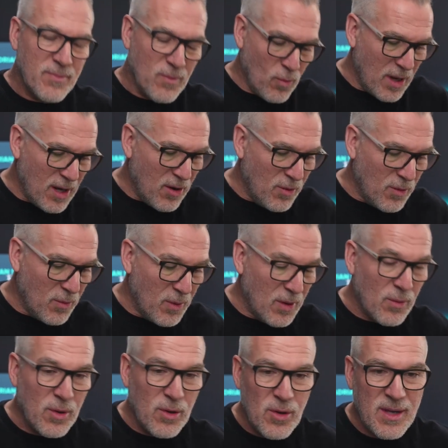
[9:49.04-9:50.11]
Well,
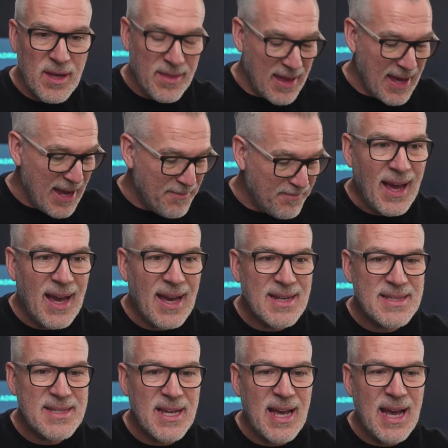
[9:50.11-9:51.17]
we'll look at that.
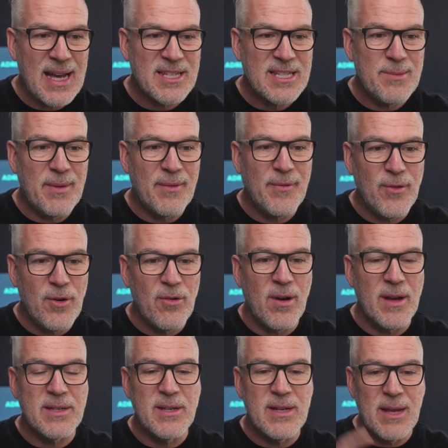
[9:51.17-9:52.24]
And actually, before I
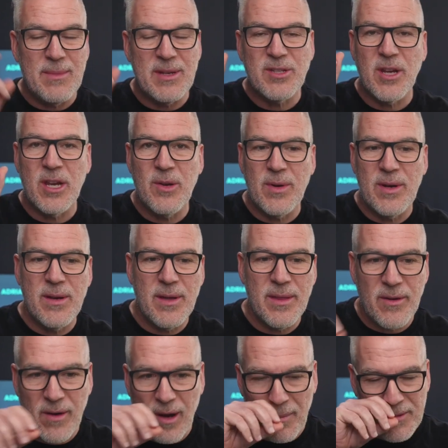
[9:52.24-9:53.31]
do, let me show you
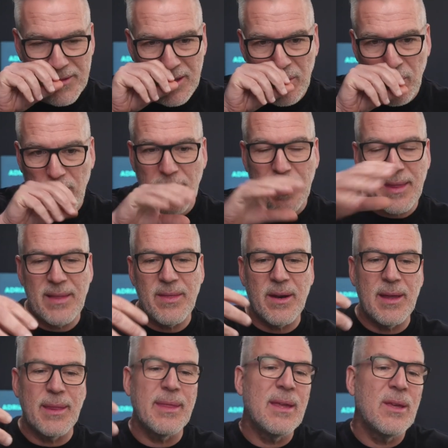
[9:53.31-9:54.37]
another option. One thing that I
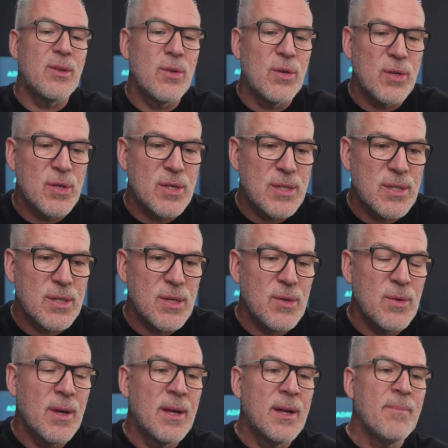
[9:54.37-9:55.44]
think you could
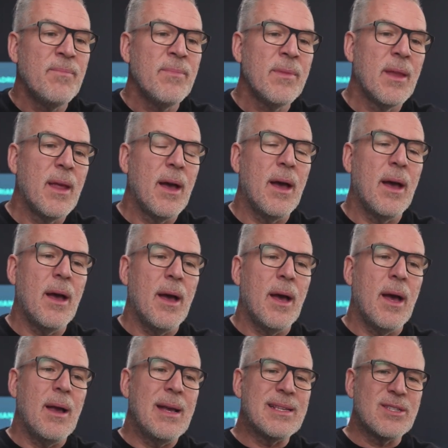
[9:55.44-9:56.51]
do
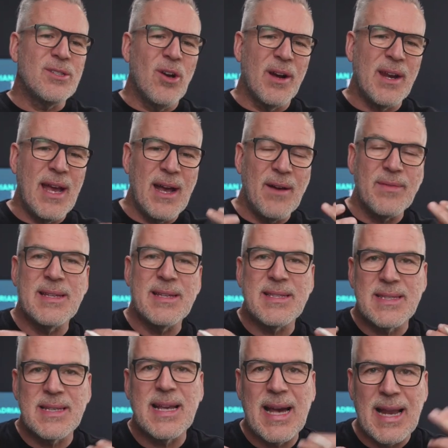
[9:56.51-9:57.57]
It's not going to have this
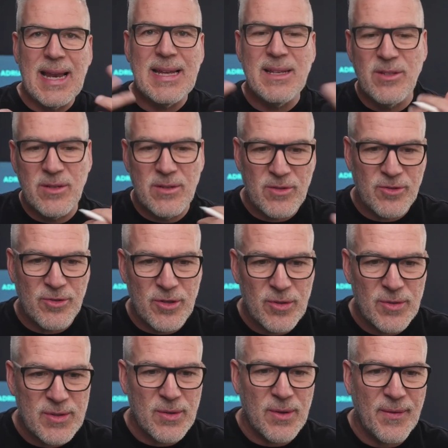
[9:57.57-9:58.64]
clean,
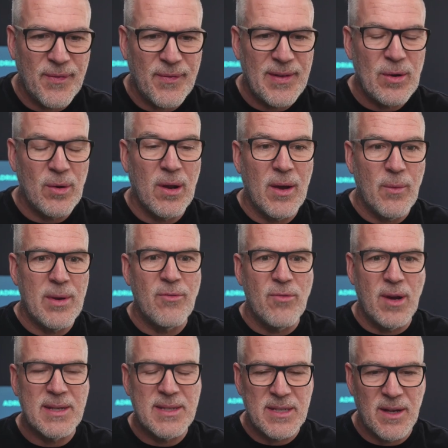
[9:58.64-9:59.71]
true sort of feel like we're
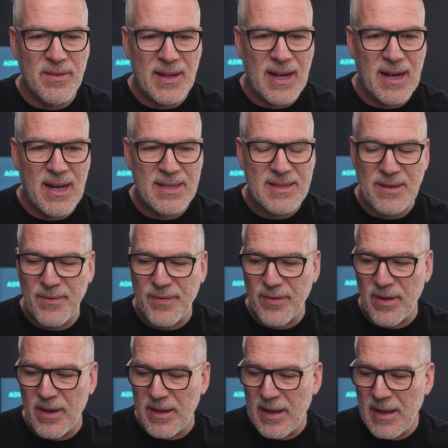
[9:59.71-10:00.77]
writing on the glass in
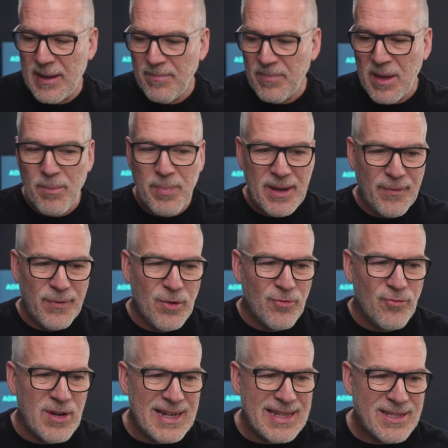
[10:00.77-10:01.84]
front. But if you're
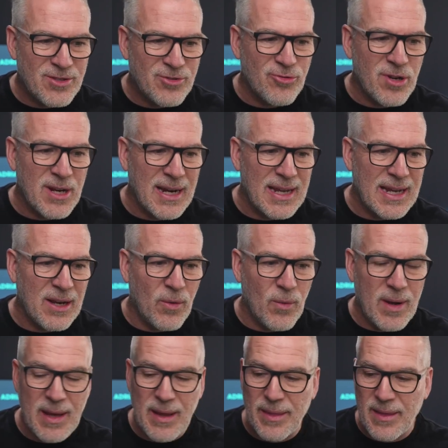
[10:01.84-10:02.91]
really struggling
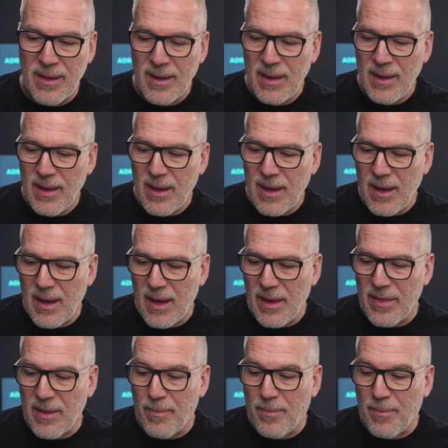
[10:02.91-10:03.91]
with the